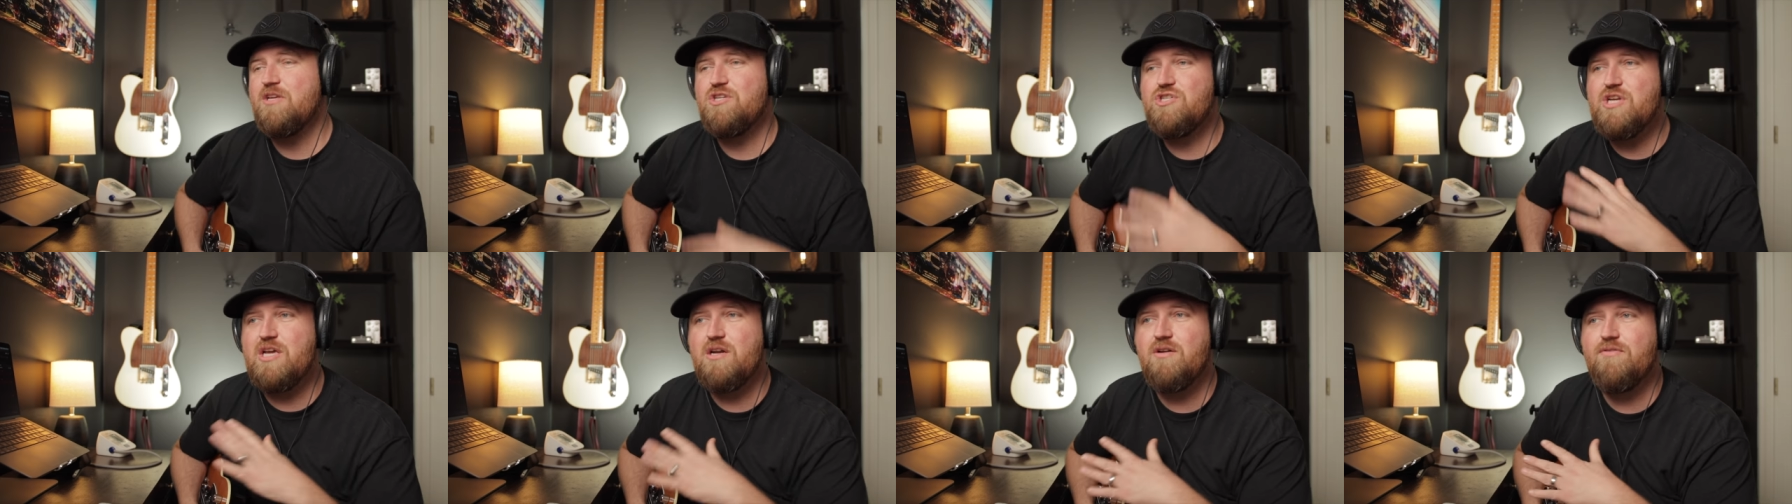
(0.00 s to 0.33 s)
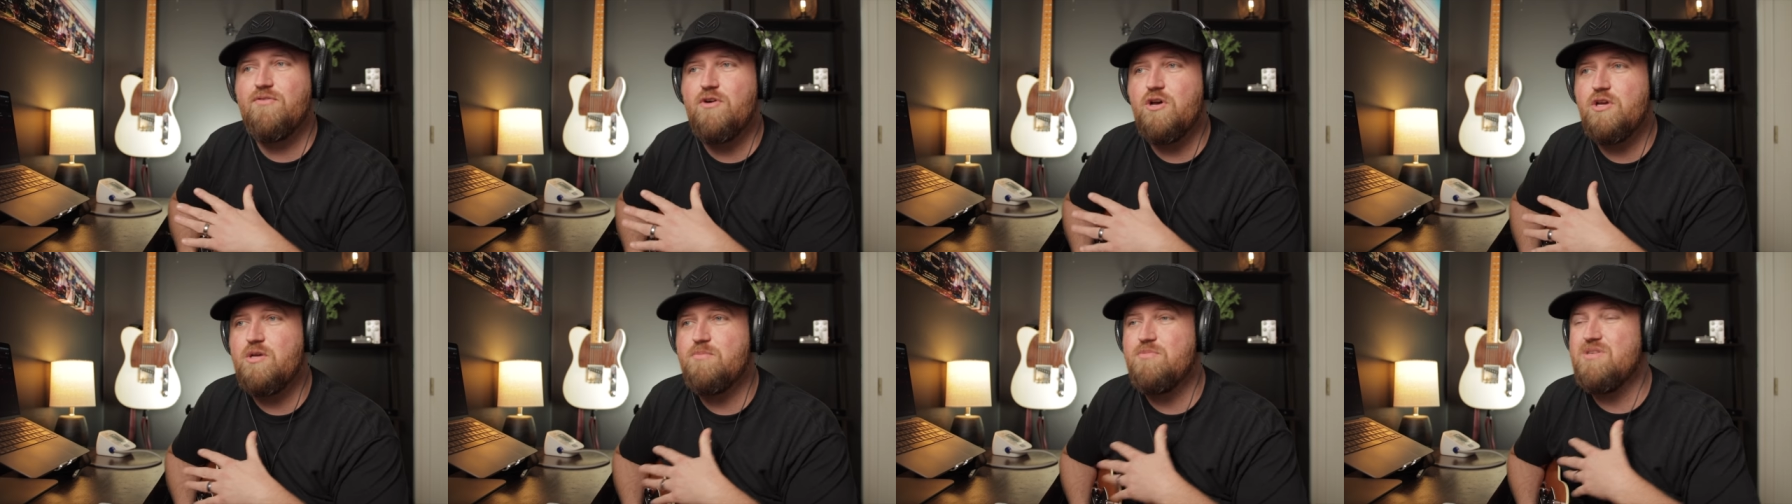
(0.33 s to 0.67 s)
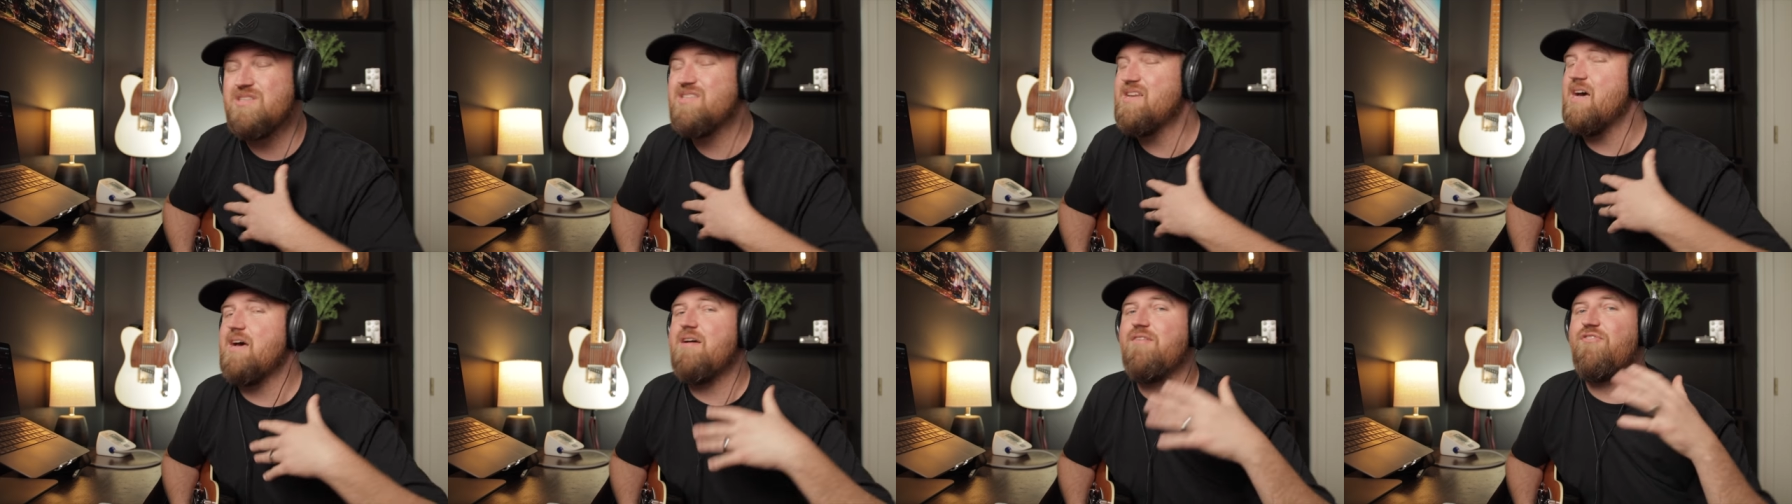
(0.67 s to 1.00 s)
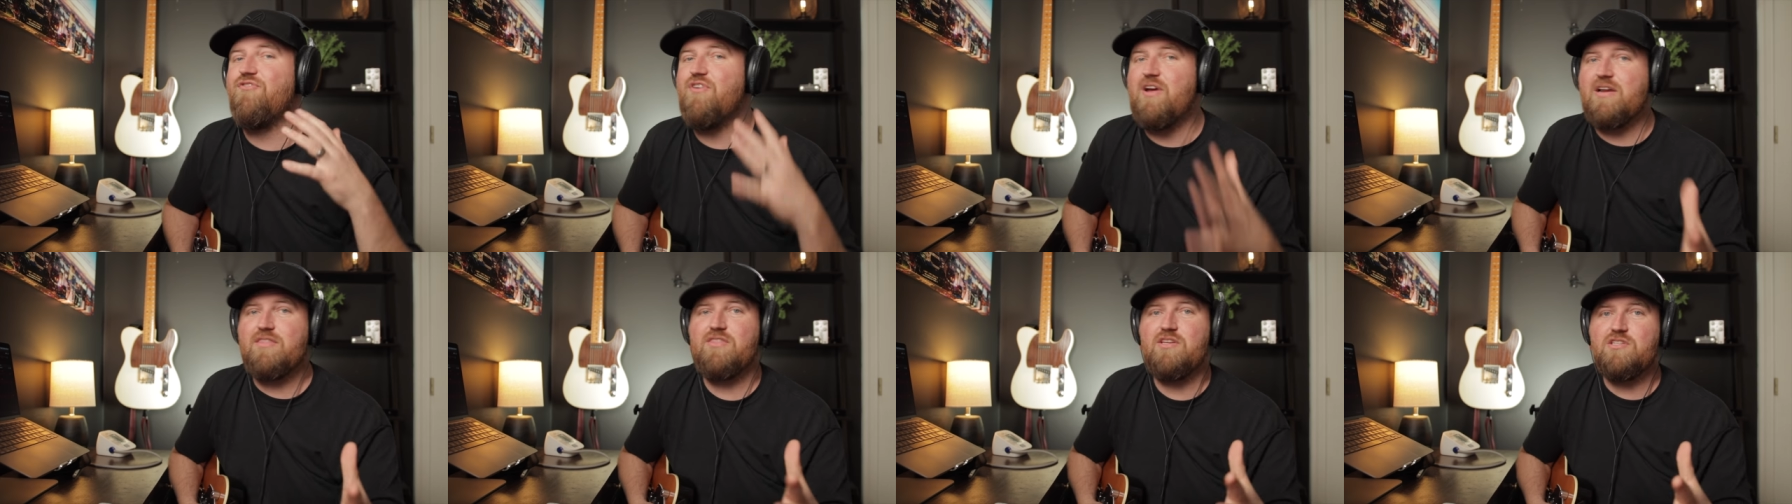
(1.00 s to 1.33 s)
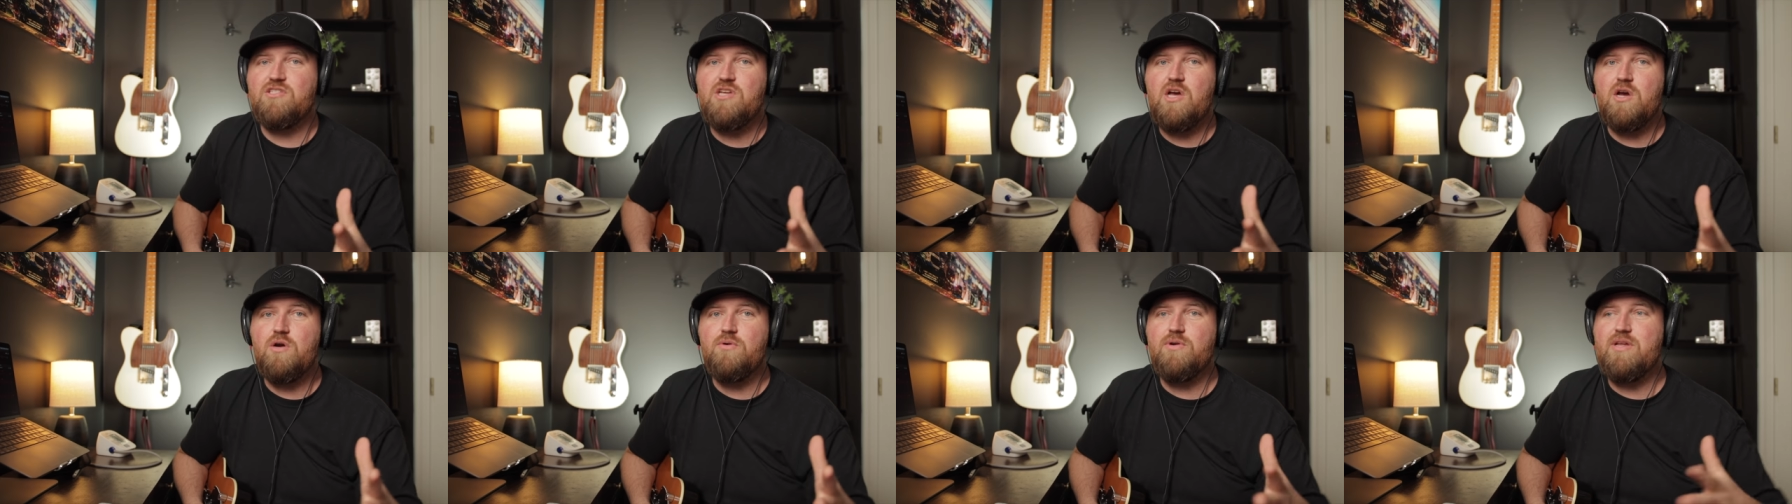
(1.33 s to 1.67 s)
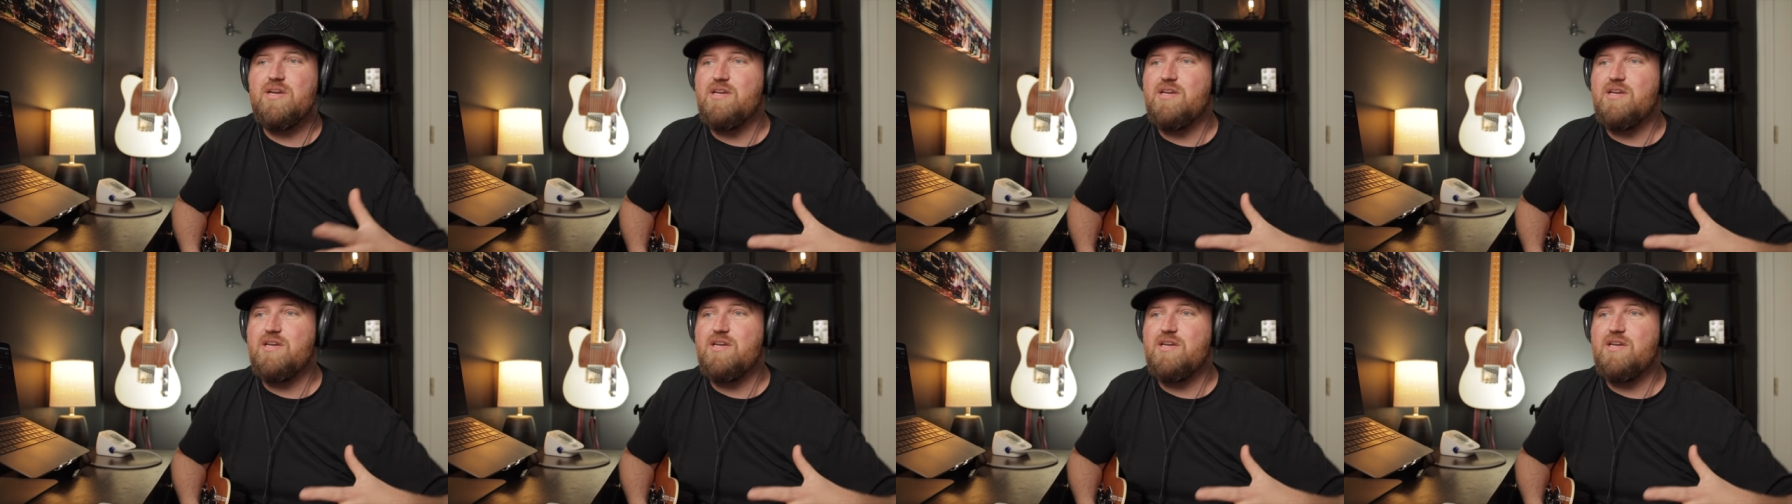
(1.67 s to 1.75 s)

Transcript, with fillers: channel volume does not affect the tone.